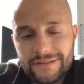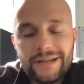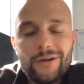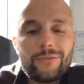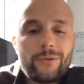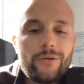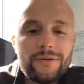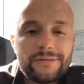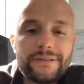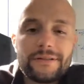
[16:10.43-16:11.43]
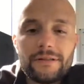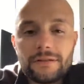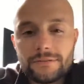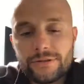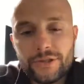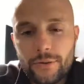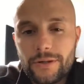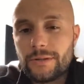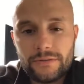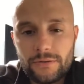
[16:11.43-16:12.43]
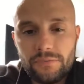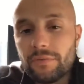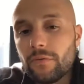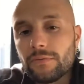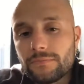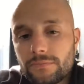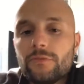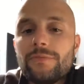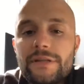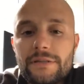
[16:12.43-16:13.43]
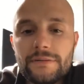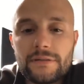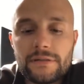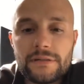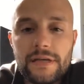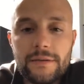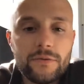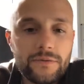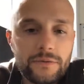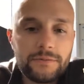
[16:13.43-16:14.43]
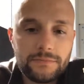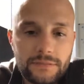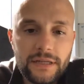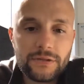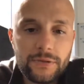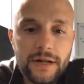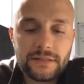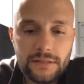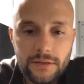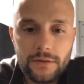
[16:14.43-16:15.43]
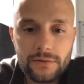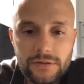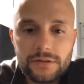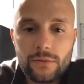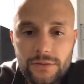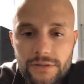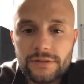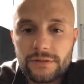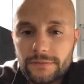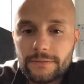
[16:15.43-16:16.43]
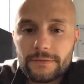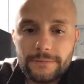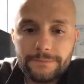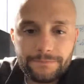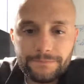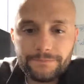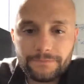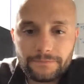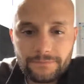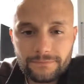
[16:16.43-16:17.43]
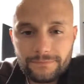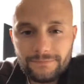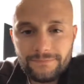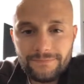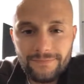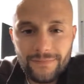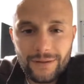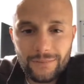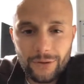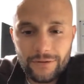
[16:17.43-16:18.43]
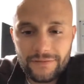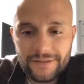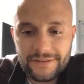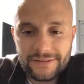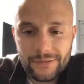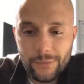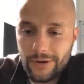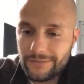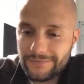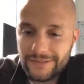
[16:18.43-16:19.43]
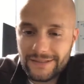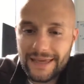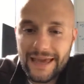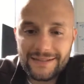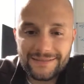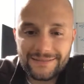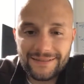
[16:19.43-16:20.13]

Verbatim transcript: And I'll throw those into the show notes so people will be easily able to get directed to those sources. Great. Perfect. Well, again,